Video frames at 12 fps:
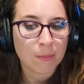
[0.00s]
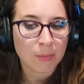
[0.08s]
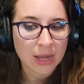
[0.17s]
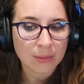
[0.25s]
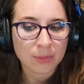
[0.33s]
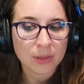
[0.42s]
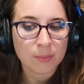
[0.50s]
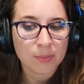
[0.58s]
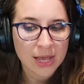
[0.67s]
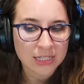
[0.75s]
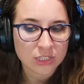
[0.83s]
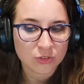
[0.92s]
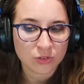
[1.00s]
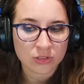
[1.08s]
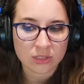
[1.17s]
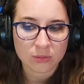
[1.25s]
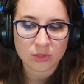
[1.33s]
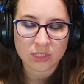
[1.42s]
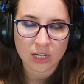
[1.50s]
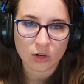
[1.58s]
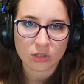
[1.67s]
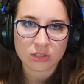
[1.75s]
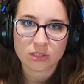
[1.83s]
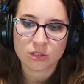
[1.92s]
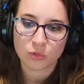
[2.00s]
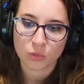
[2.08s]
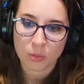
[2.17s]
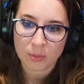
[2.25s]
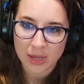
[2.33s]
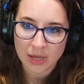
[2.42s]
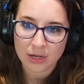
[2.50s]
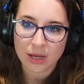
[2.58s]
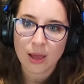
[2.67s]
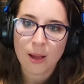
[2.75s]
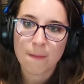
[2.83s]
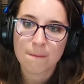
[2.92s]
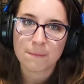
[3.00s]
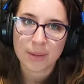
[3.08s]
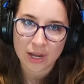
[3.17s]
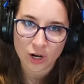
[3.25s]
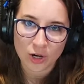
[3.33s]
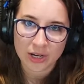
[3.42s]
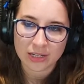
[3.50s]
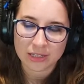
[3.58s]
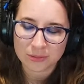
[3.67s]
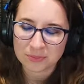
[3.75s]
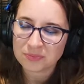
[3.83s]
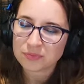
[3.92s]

might be best for some secrets to remain buried.